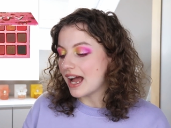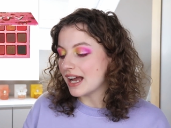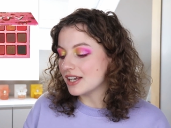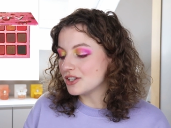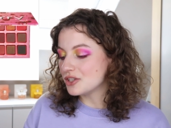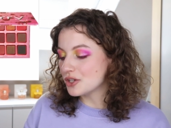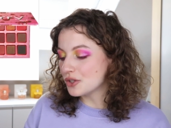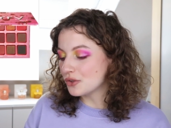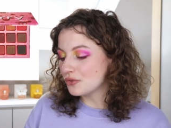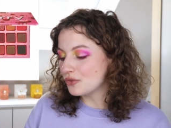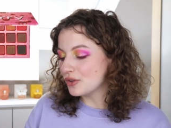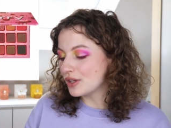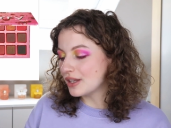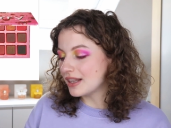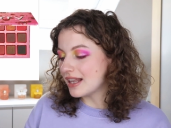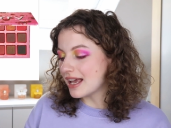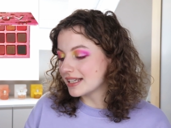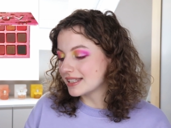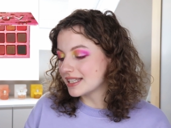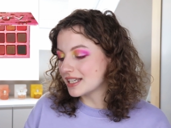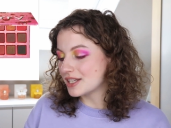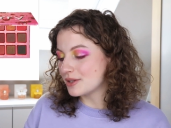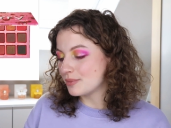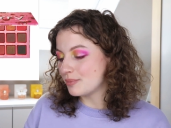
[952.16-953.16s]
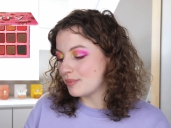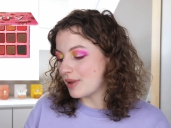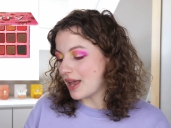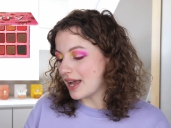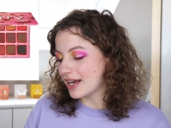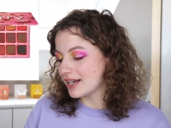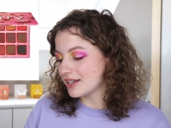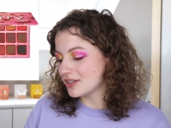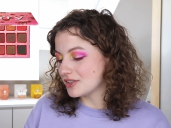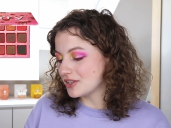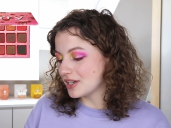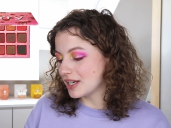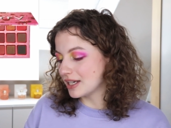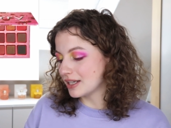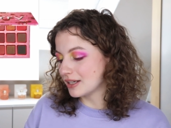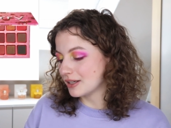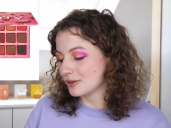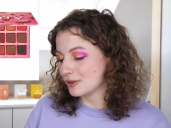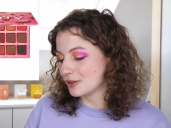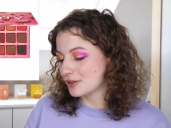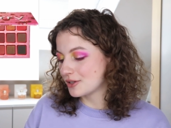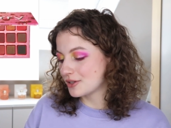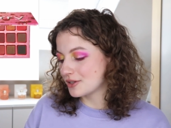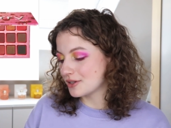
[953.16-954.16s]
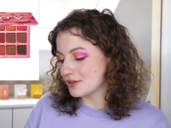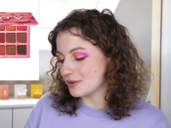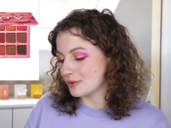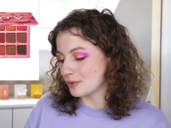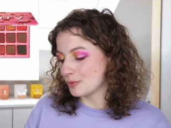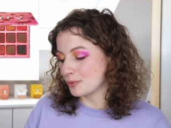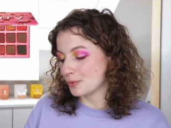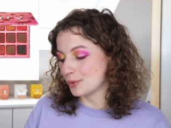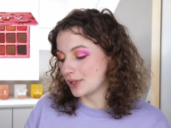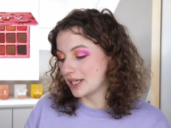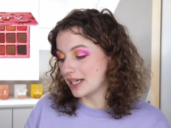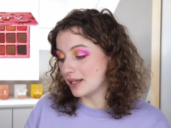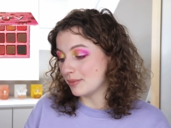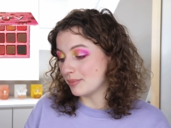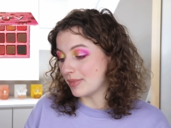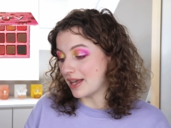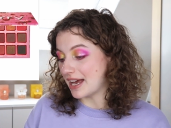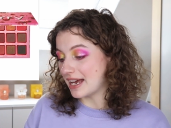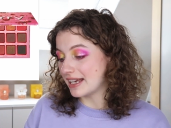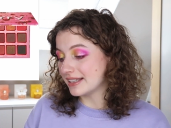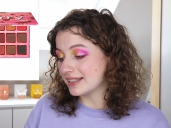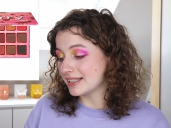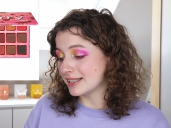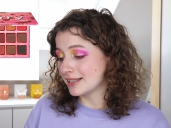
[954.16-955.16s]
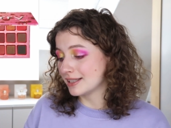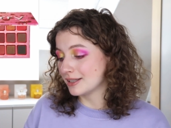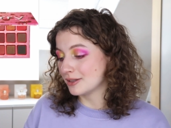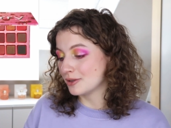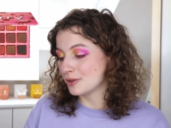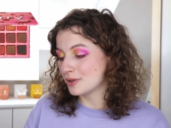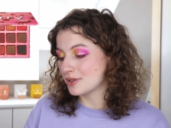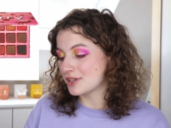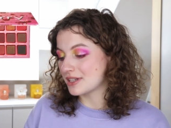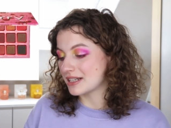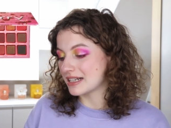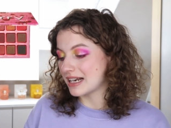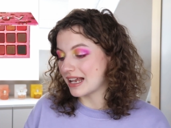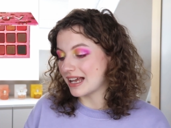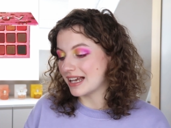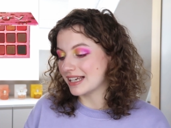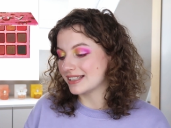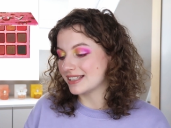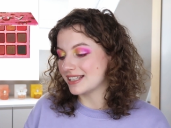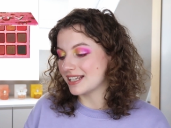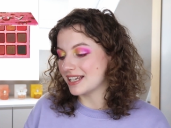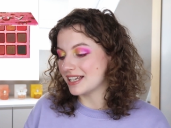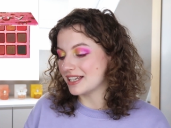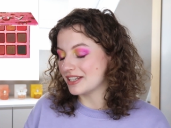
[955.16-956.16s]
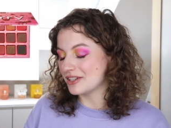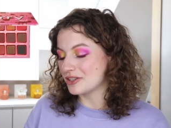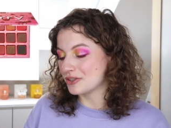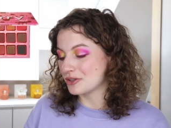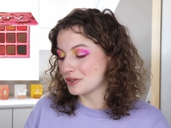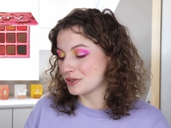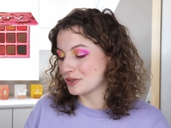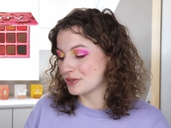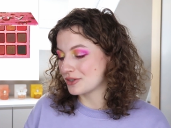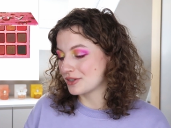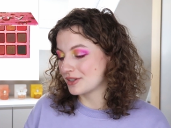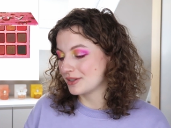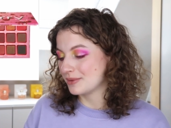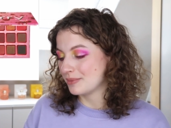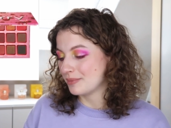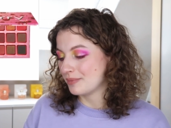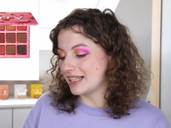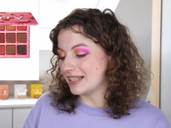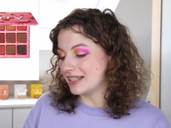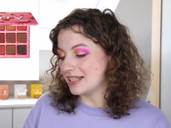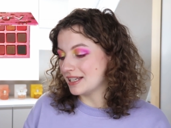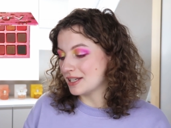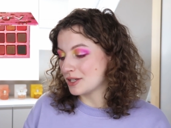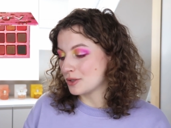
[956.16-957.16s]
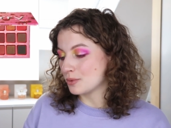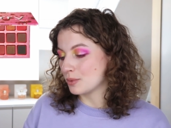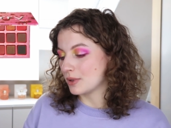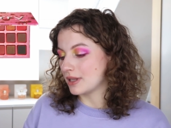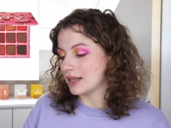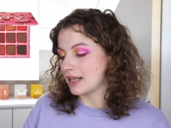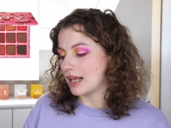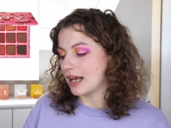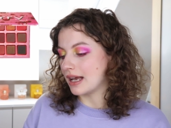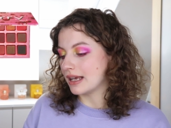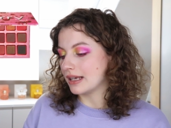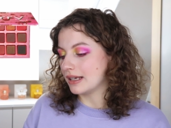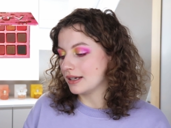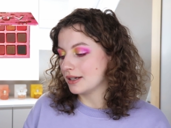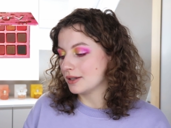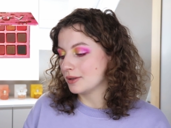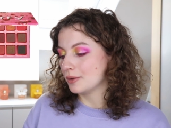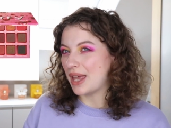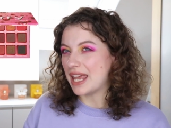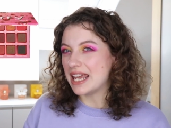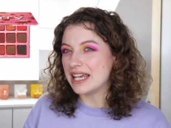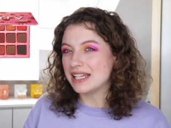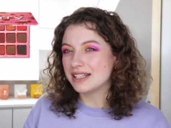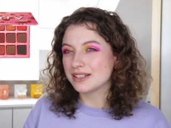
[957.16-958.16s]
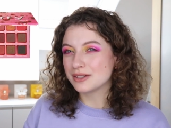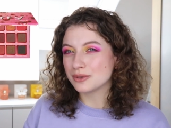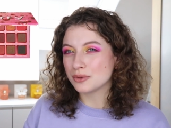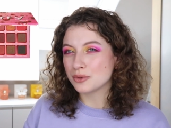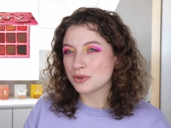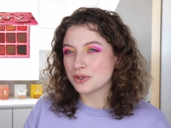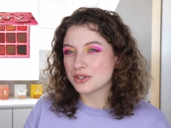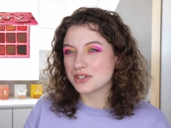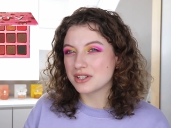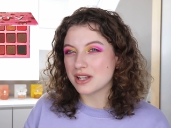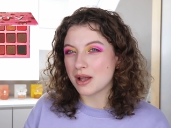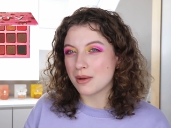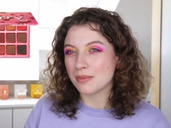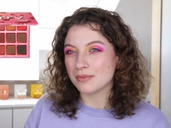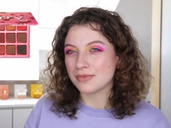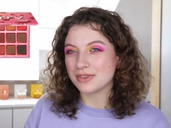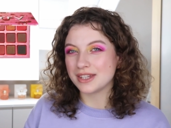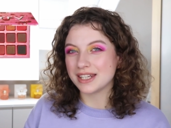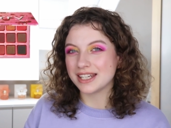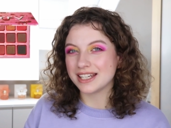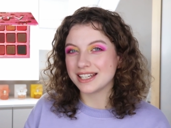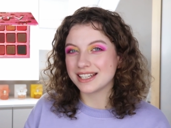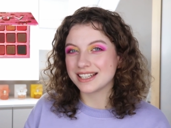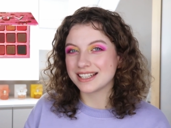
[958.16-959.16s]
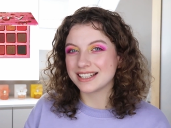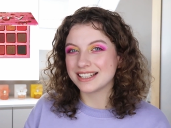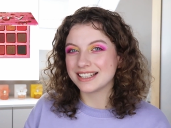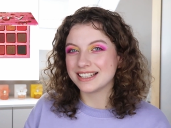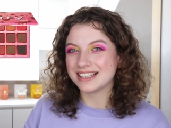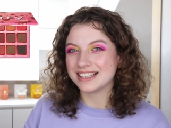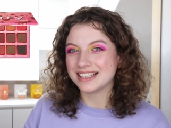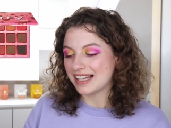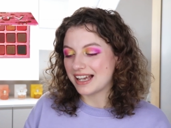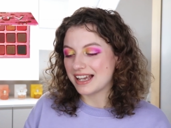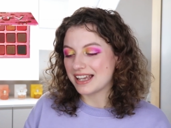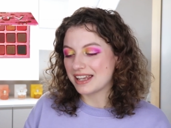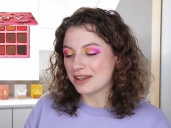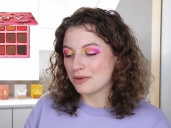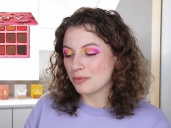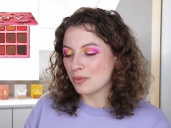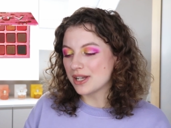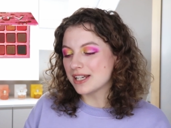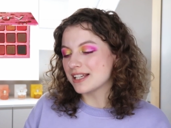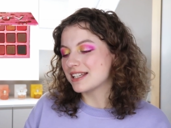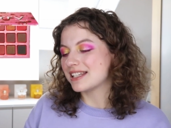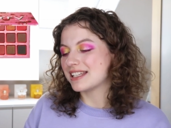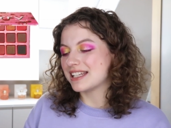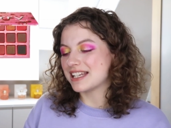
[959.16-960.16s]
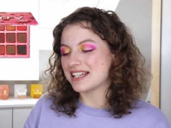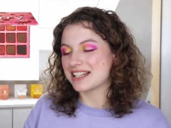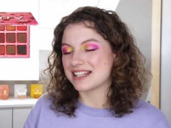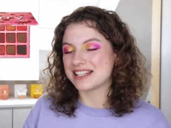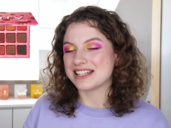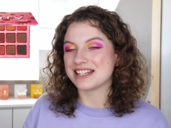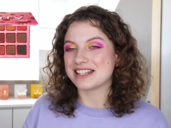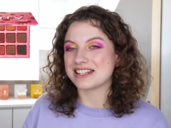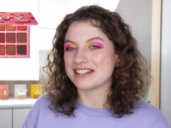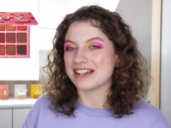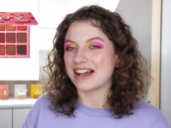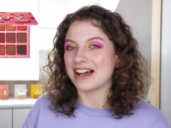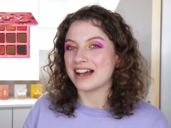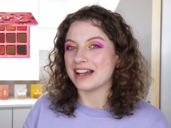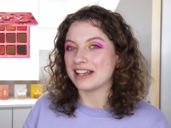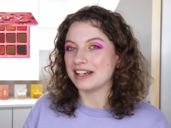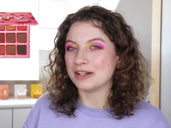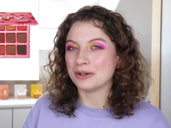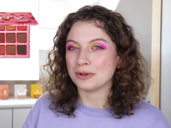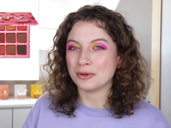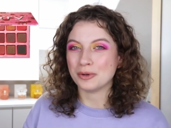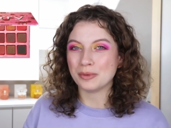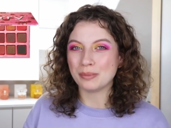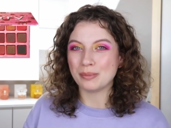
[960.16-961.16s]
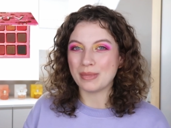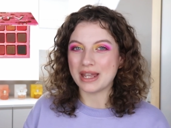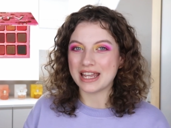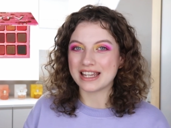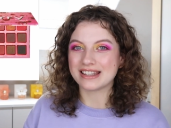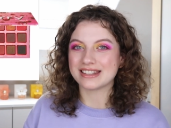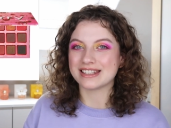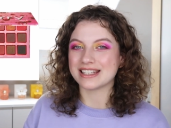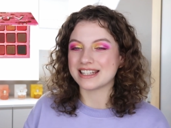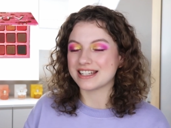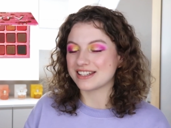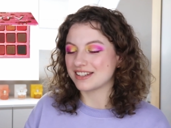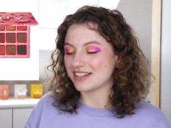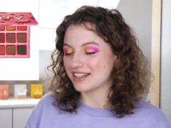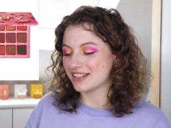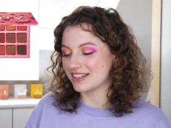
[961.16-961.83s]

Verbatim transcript: I just feel like this packaging looks really bad. It looks like they just did this with like paint or something. Like what is this design? Who made this?